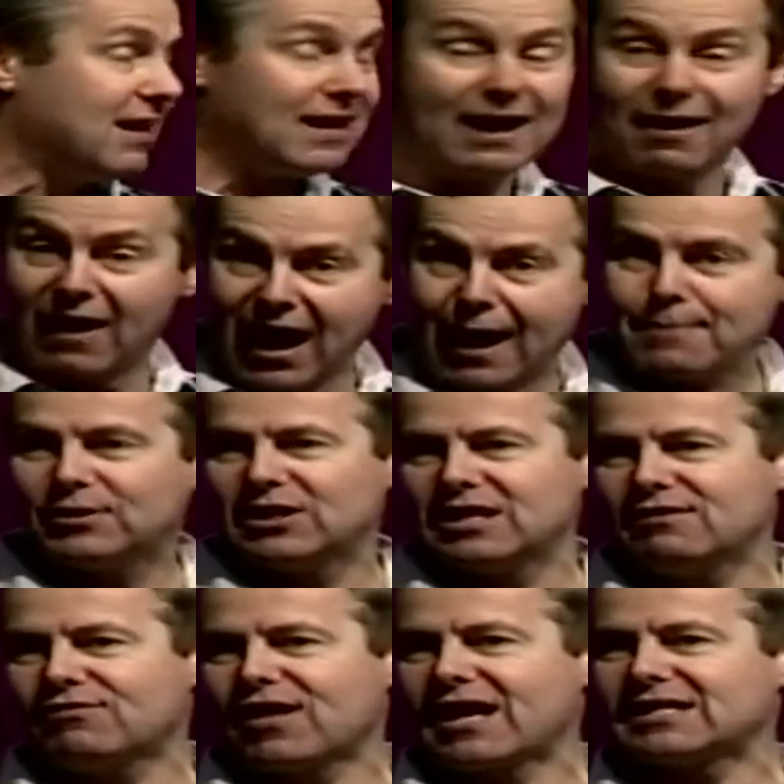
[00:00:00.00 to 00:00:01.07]
Now, I
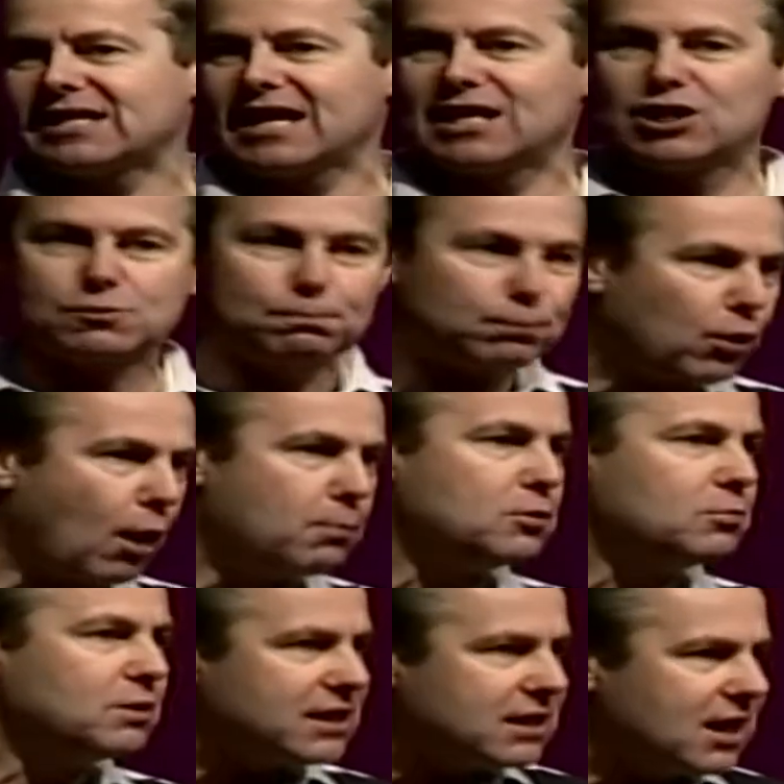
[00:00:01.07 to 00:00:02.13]
believe that day is
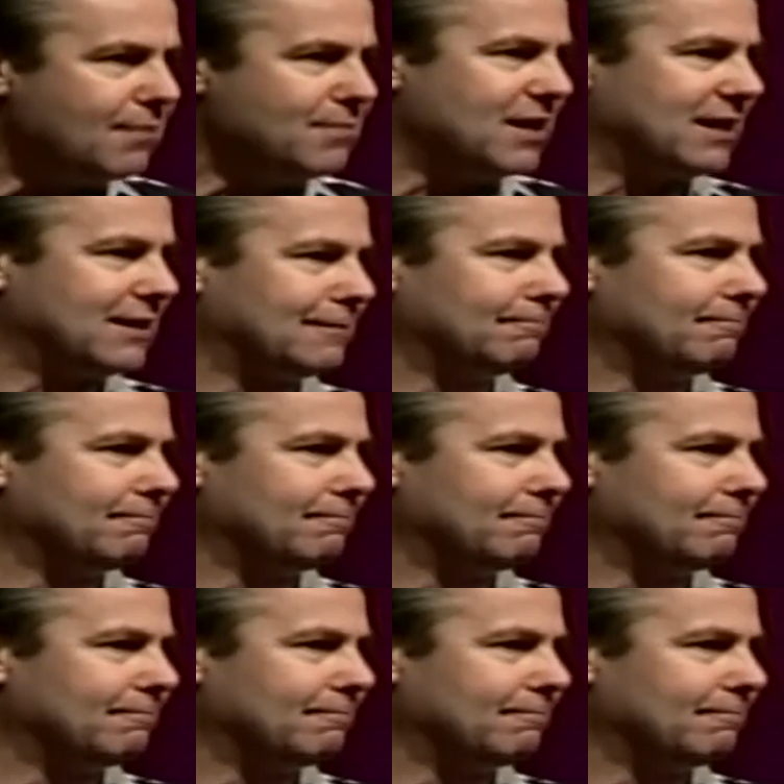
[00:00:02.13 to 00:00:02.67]
probably coming.